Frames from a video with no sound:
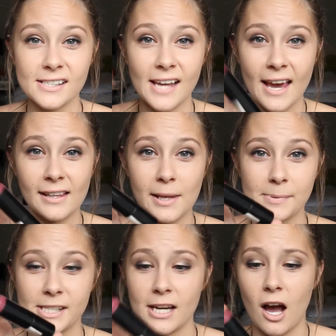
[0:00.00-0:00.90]
is a
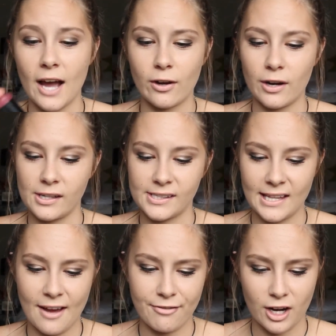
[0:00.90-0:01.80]
lipstick I got in
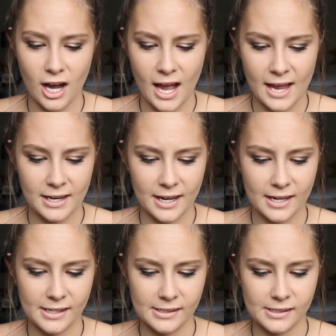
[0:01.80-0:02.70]
South Africa, and
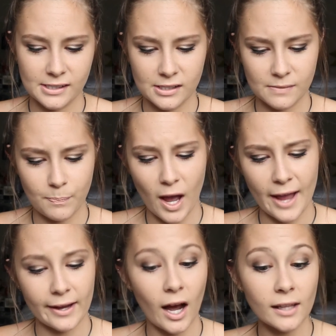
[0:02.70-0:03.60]
it is
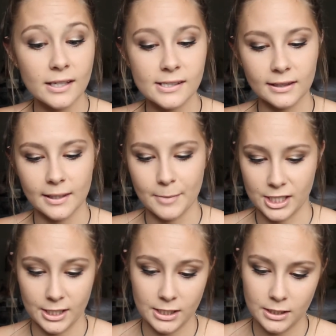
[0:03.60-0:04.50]
by Colours
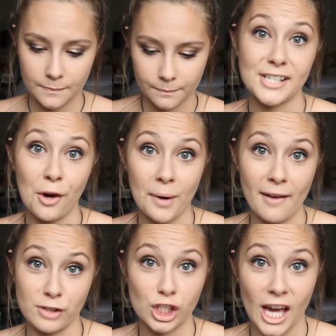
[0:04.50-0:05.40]
Limited. It don't
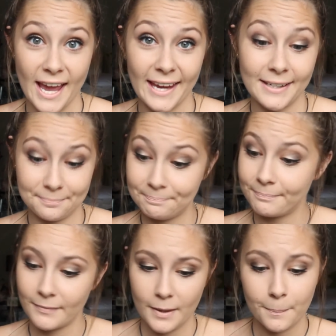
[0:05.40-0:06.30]
have a shade,
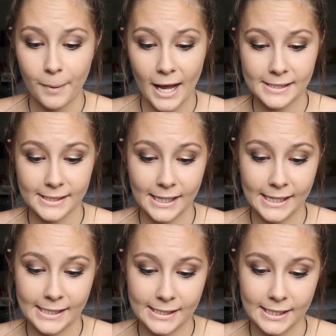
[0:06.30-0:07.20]
but
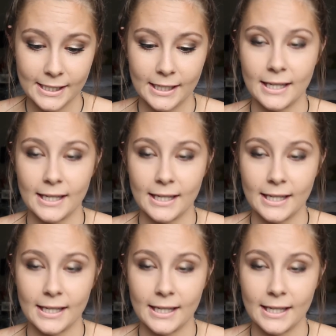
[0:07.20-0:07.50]
it